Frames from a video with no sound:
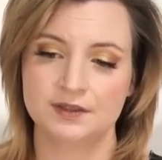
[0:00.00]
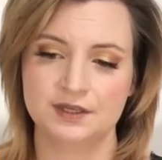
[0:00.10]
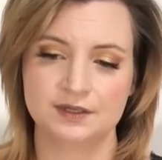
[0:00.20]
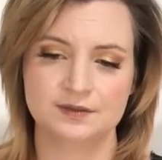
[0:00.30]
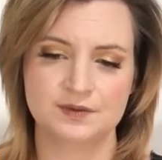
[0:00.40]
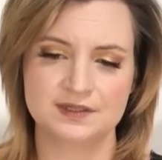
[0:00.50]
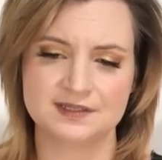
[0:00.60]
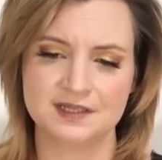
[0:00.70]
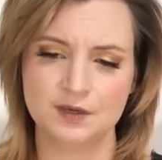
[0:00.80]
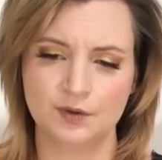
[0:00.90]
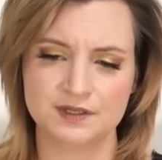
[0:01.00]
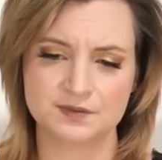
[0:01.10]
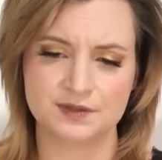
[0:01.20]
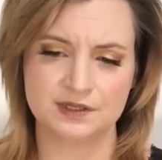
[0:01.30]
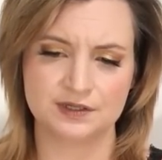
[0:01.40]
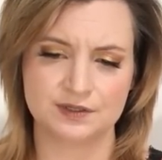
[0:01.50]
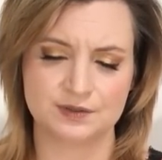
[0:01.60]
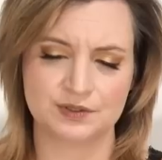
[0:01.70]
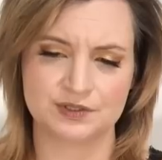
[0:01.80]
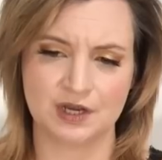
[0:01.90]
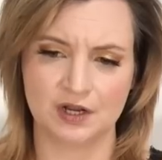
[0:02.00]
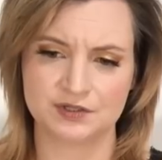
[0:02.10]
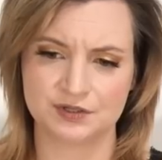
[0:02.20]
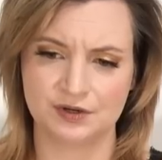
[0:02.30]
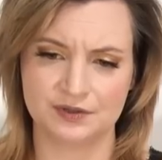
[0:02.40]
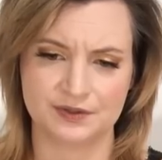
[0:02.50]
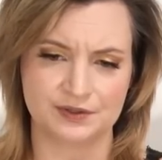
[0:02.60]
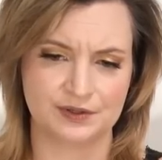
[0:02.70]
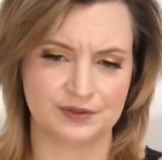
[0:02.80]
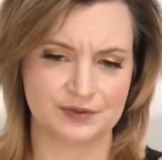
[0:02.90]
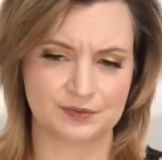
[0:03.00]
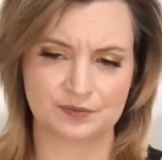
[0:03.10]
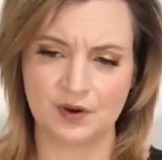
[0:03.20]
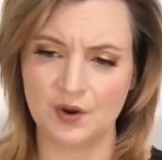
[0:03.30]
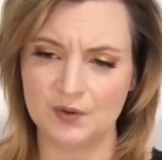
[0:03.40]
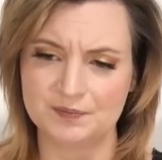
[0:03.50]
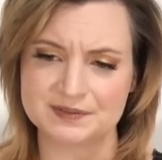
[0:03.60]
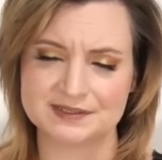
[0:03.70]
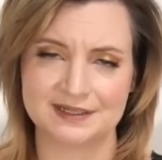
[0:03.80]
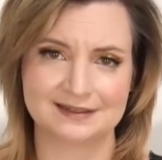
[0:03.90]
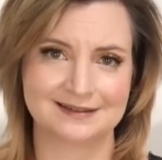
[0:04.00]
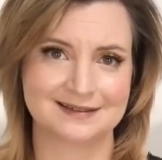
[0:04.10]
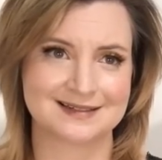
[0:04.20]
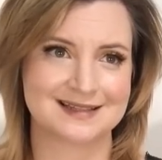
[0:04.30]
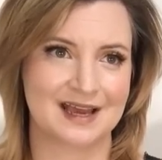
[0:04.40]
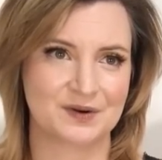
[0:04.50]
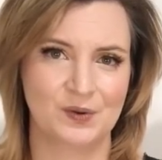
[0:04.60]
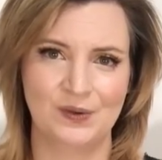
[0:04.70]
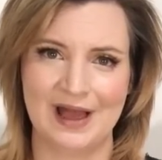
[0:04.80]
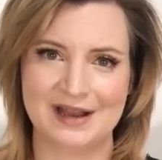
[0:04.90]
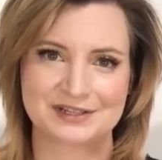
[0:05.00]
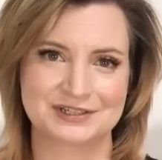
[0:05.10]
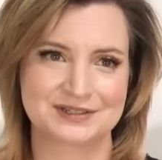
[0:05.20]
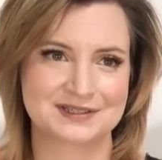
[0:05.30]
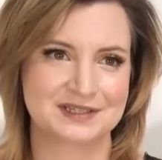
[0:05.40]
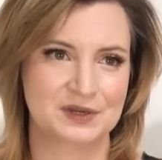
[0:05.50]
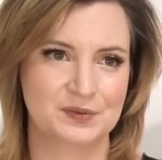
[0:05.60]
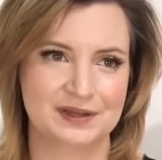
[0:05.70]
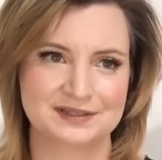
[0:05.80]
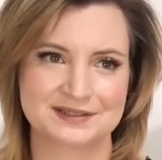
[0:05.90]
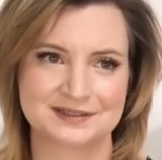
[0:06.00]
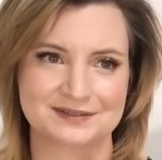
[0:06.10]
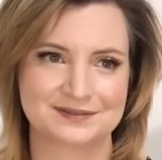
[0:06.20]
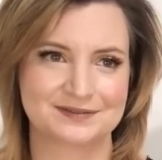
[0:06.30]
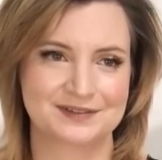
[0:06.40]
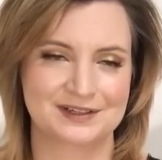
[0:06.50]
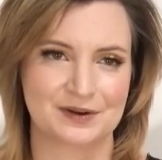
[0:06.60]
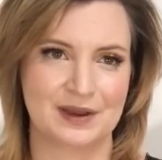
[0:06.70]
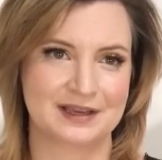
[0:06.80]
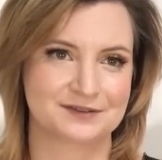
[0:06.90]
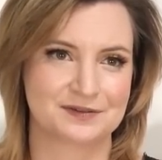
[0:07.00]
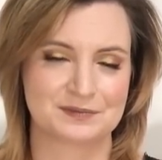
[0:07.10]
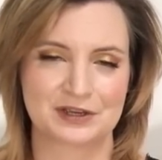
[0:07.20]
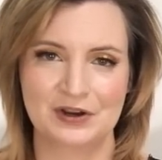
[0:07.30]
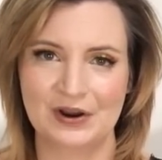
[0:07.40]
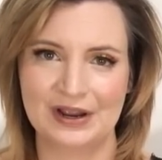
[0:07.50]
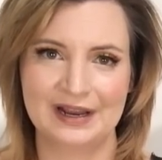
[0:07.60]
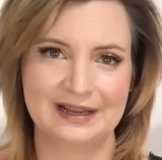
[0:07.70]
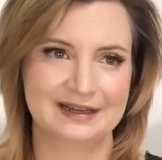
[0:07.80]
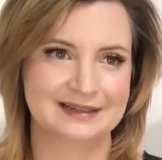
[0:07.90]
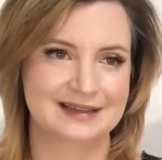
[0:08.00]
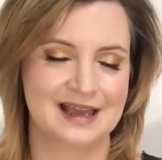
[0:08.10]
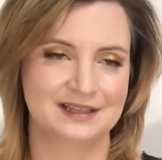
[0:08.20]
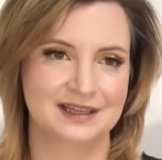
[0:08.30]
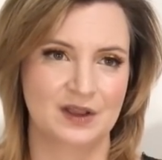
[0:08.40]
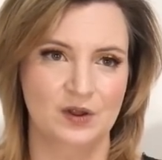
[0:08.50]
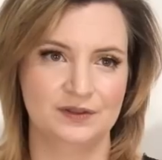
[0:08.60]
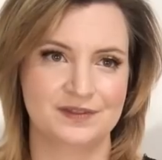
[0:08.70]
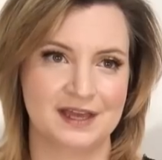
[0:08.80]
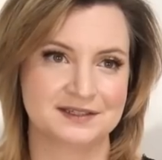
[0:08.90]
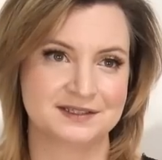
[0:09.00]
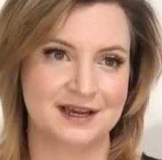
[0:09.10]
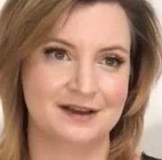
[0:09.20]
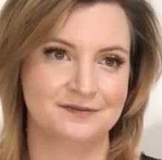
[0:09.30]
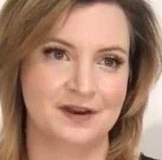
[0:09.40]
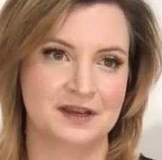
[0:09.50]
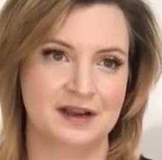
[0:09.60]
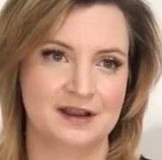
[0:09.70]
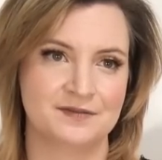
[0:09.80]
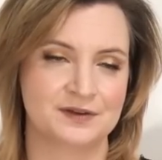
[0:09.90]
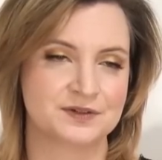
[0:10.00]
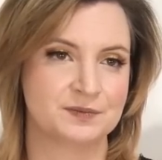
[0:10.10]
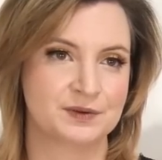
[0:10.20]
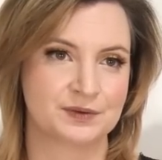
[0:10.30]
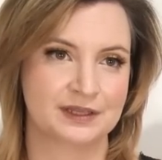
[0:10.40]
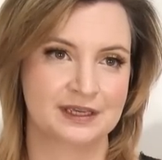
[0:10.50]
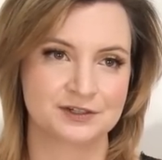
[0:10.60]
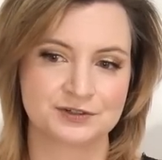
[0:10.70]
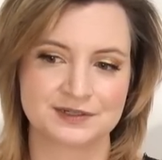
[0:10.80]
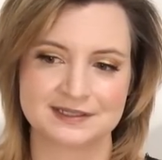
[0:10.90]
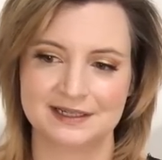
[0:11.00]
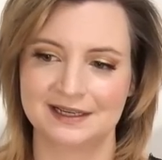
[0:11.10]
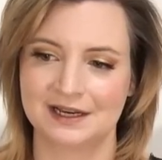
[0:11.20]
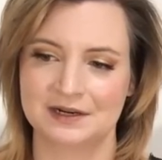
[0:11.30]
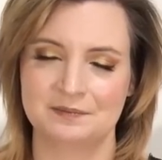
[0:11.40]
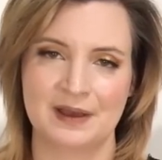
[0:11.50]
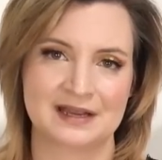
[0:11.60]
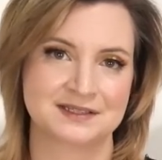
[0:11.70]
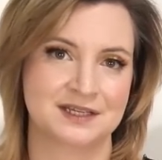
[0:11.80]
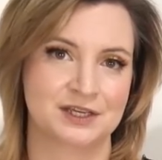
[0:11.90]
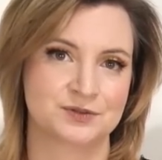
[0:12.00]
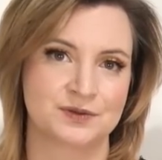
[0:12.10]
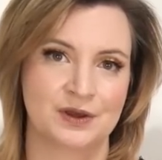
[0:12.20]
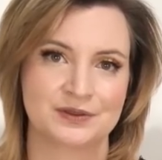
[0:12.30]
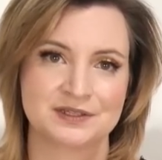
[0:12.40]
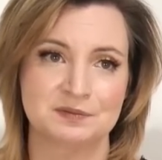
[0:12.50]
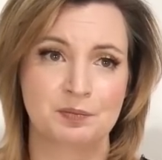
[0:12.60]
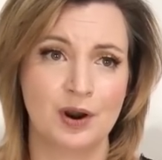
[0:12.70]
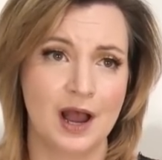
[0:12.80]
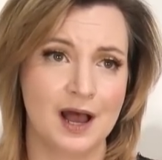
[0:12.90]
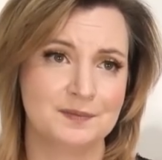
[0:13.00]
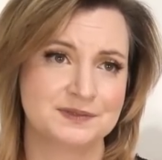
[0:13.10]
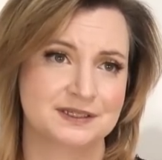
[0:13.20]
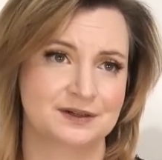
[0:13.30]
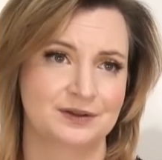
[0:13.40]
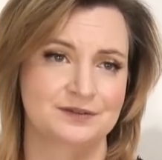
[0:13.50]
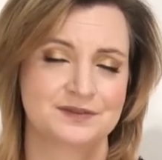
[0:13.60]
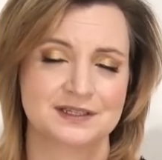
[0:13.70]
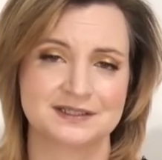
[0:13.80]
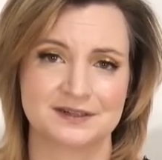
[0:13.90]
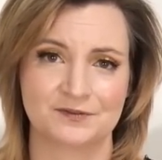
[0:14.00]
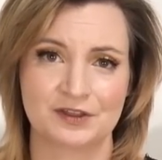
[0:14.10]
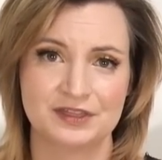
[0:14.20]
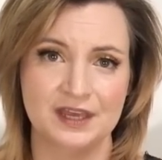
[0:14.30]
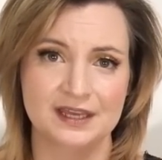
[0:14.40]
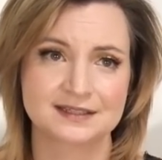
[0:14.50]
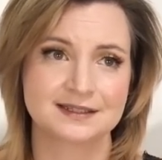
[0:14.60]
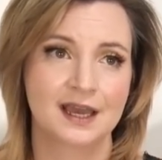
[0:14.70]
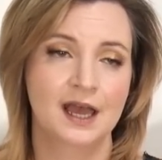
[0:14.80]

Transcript: the the sequence with the the doctor on the on the ropes and that whole action sequence of you know hanging from the curtain and, and like all of that stuff I, I found to be really interesting kind of backstage with all these props and all of these different things